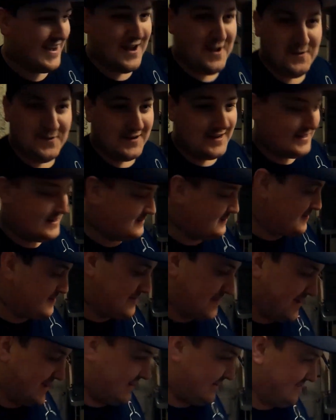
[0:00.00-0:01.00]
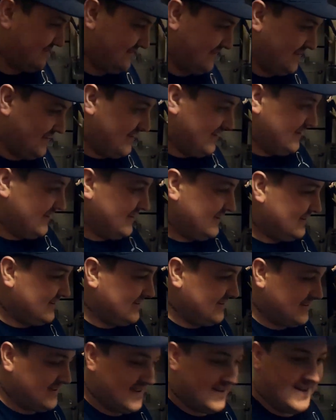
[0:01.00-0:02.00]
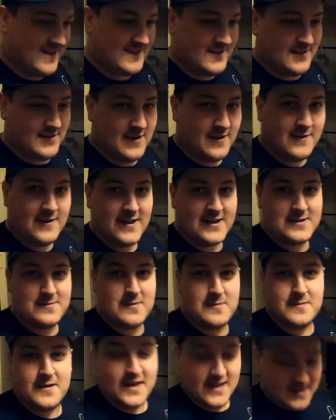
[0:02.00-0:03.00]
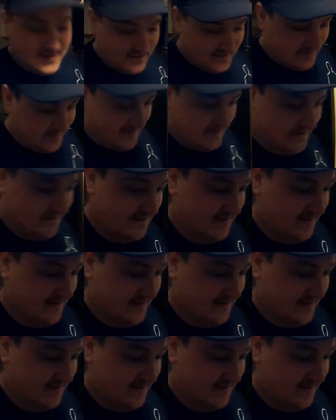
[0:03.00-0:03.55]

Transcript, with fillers: I don't want it to be me. Yeah. I do not want it to be me. Yeah,